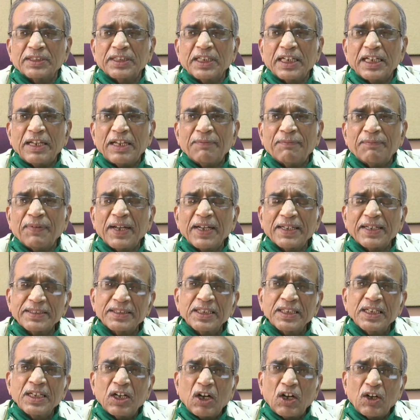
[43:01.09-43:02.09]
the effects
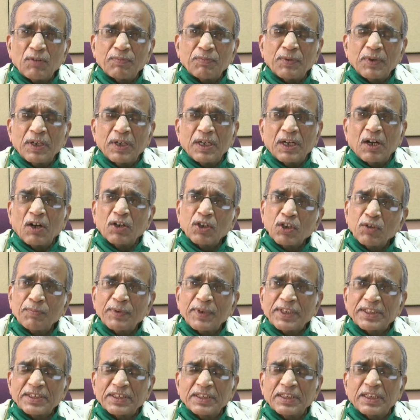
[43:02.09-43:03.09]
of
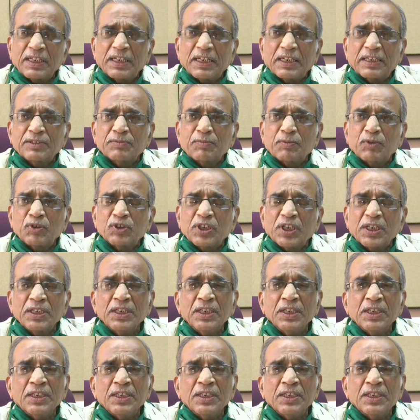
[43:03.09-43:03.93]
occupational exposure